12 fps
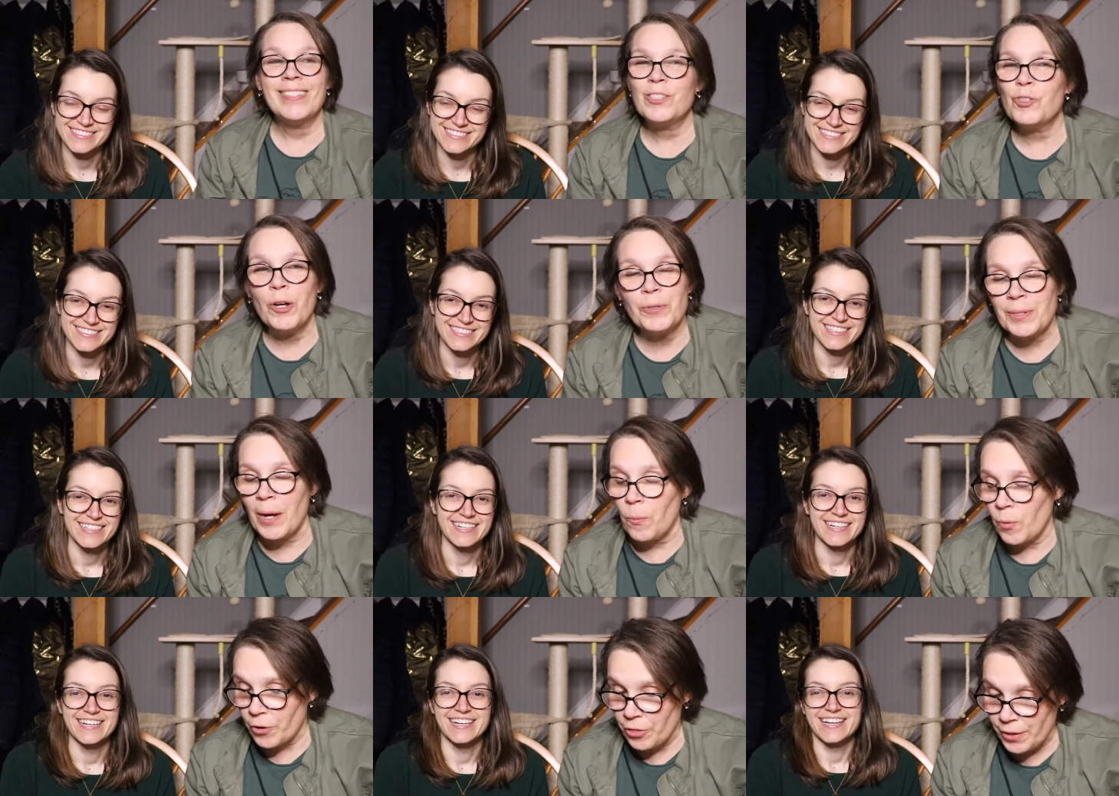Speaker 1: this show's not
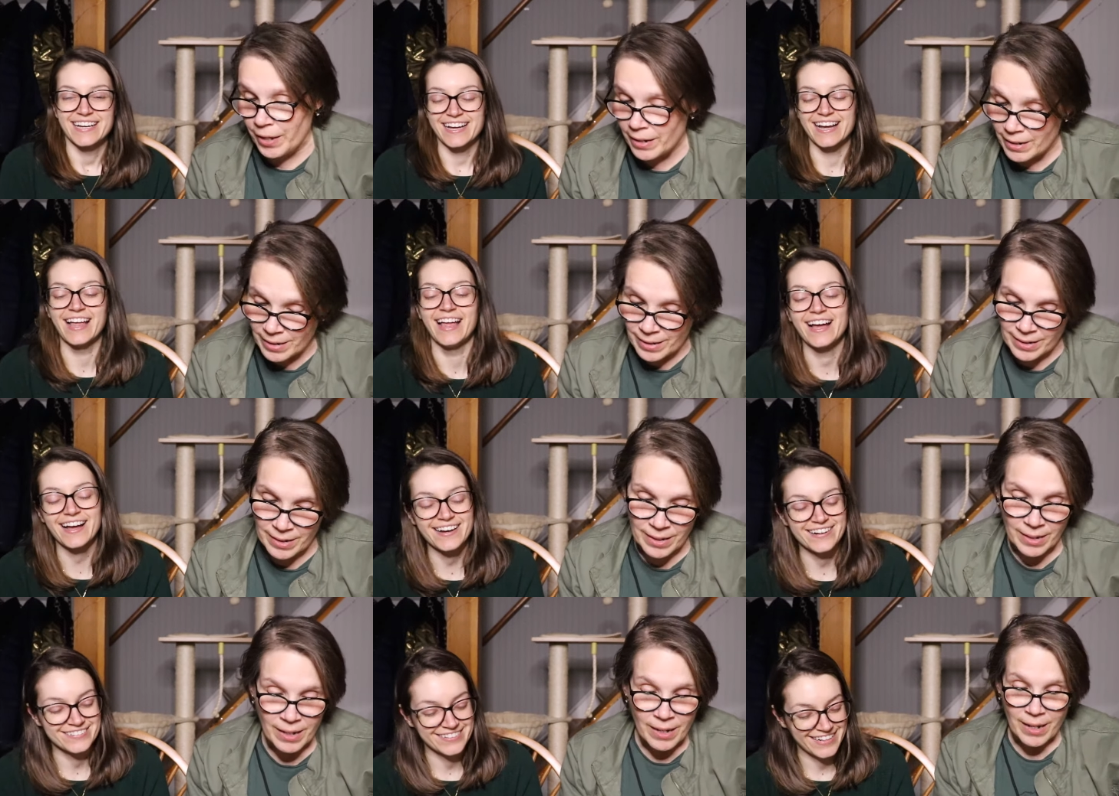worth it.
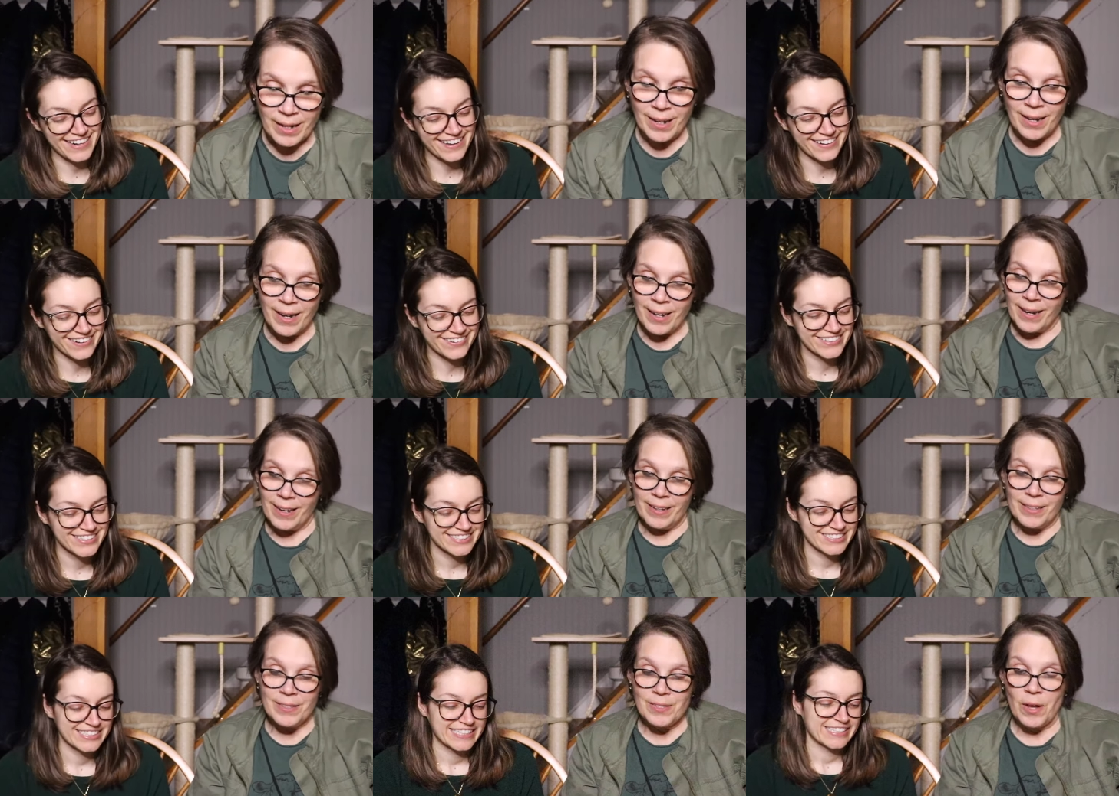Oh no.
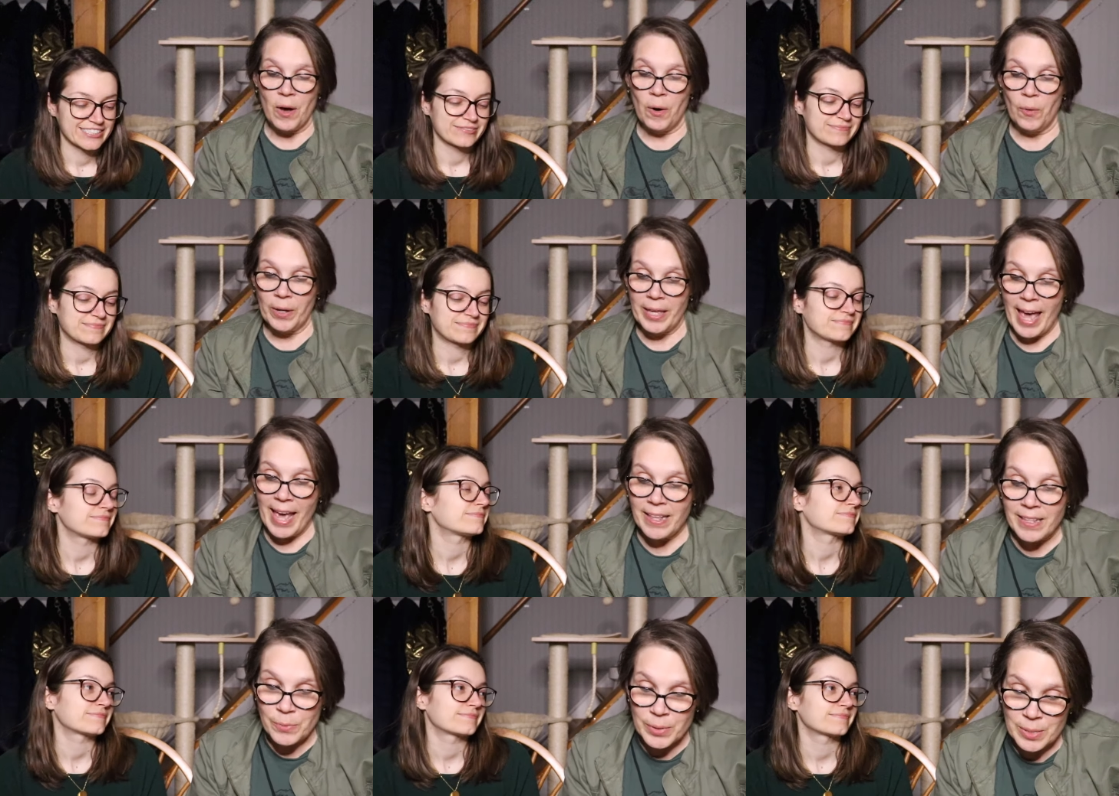
Speaker 2: So
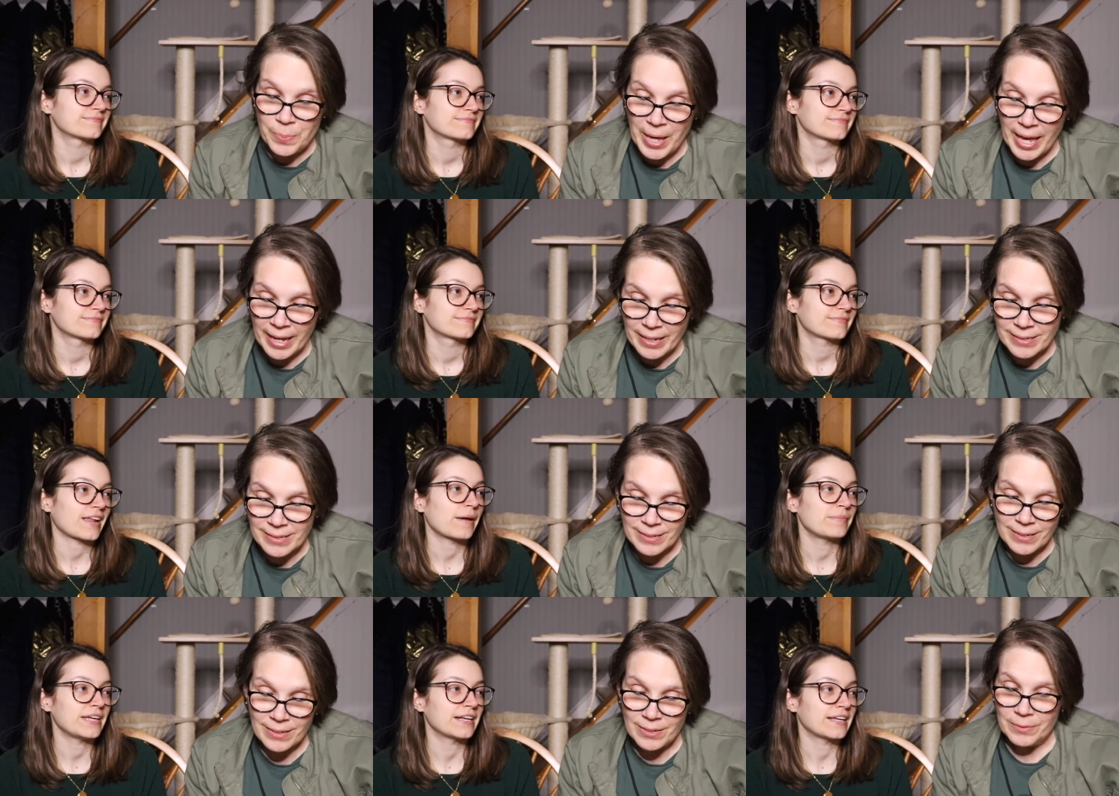Kayla was picked. I
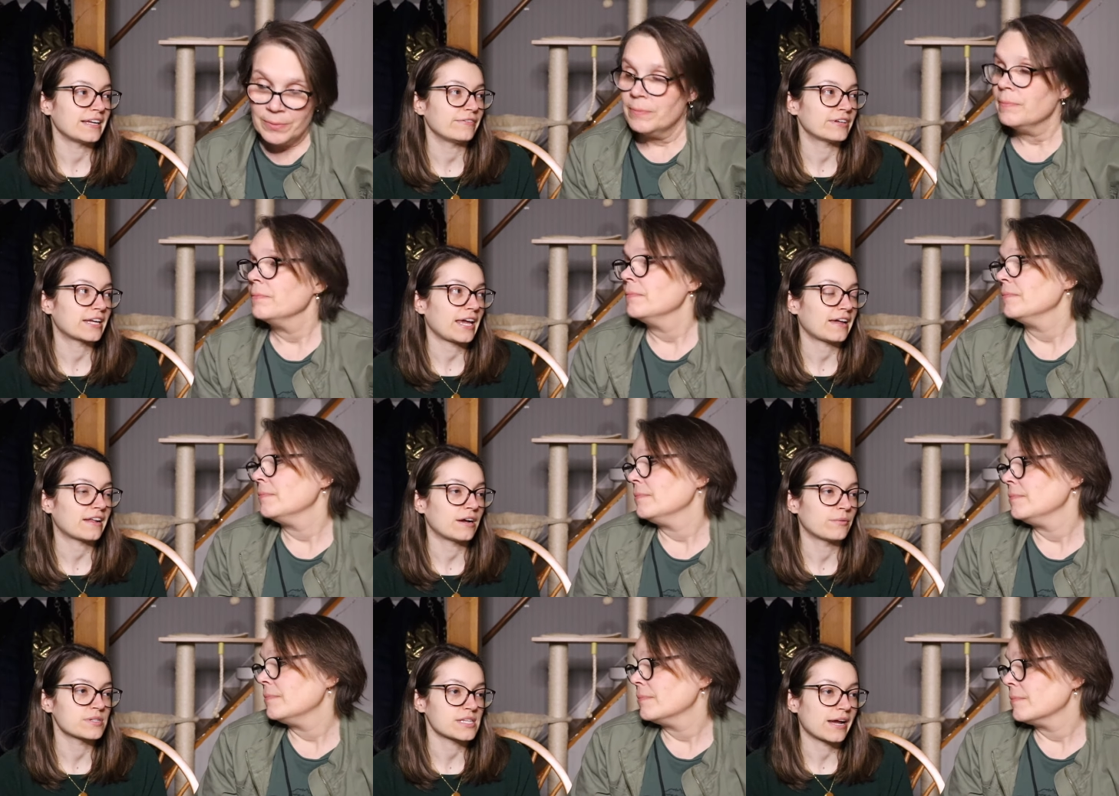mean, even
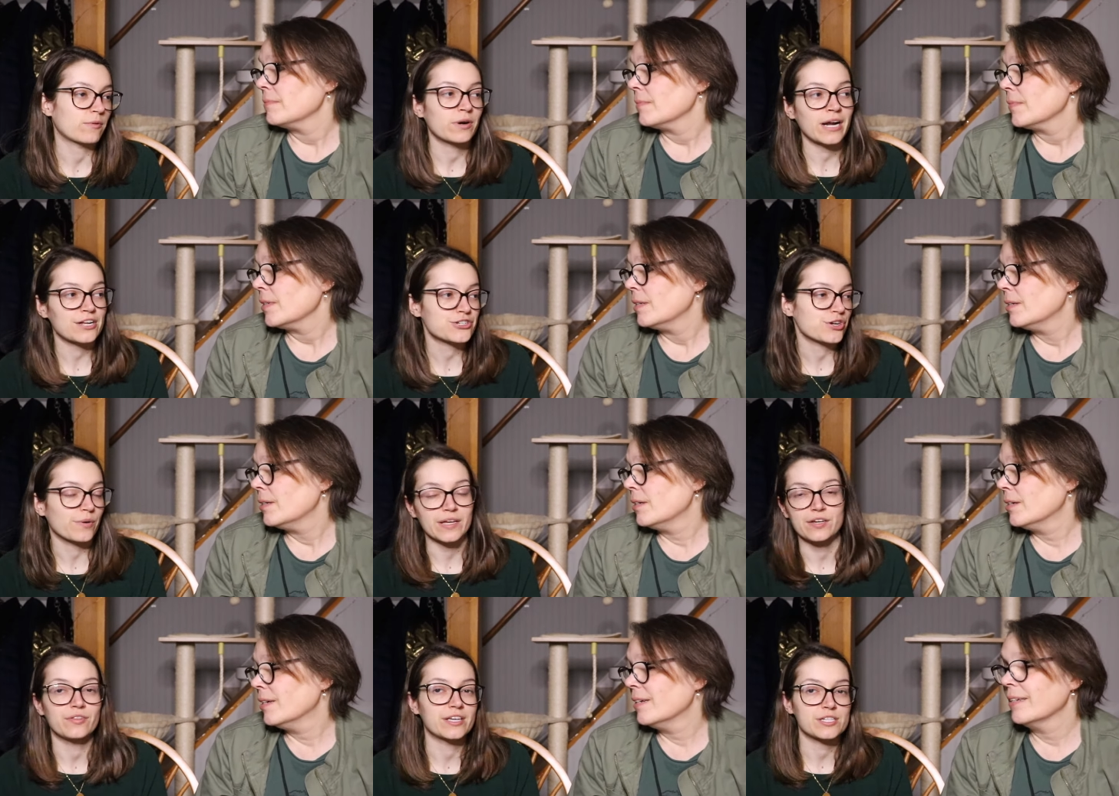Canada was like, we're not showing
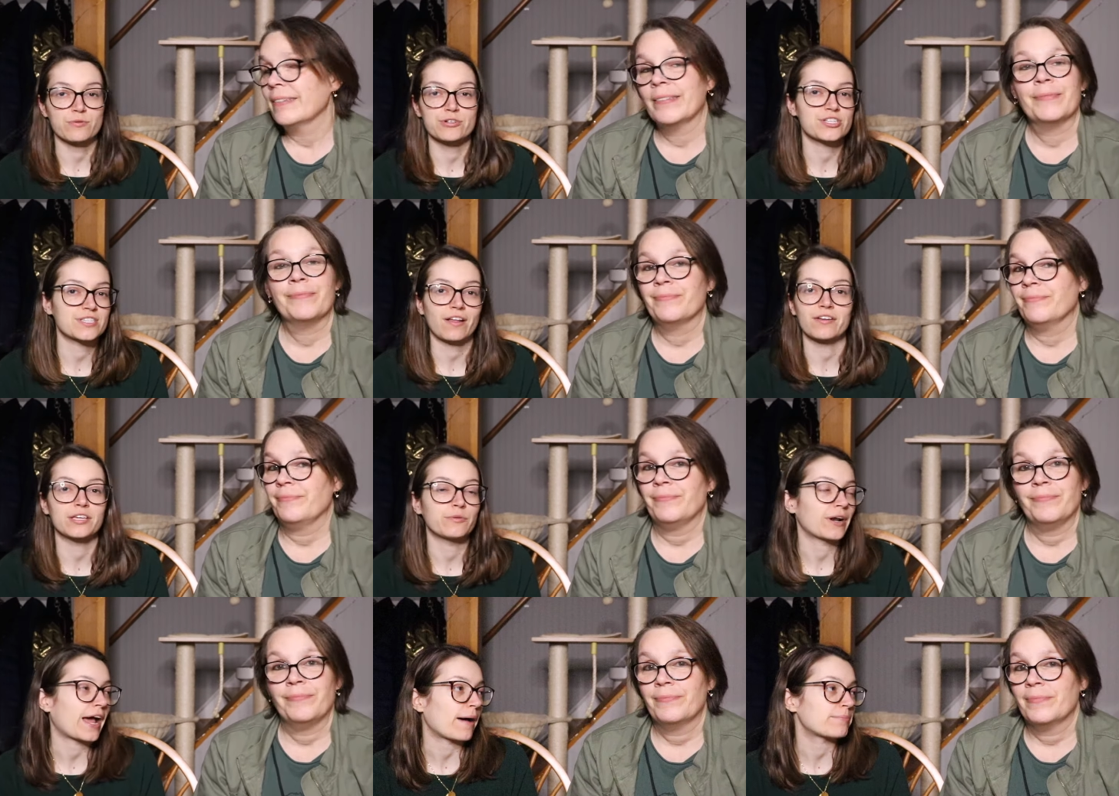you this. We're just telling you
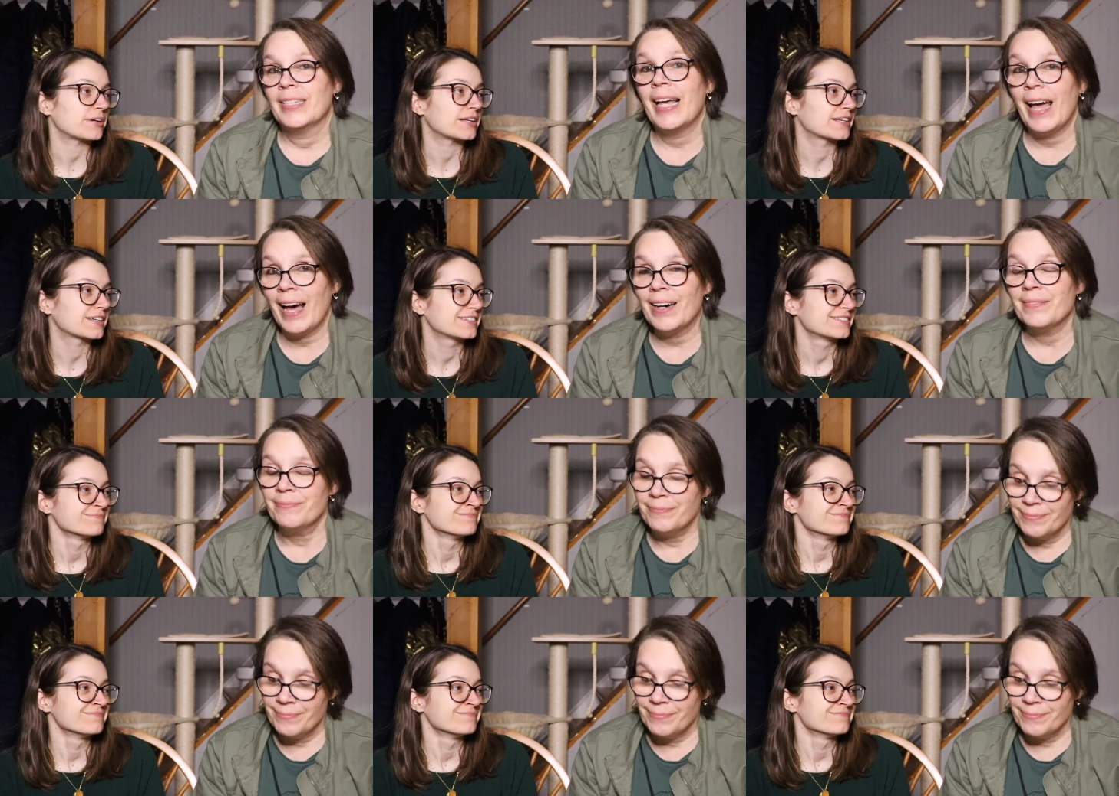what happened. Yeah.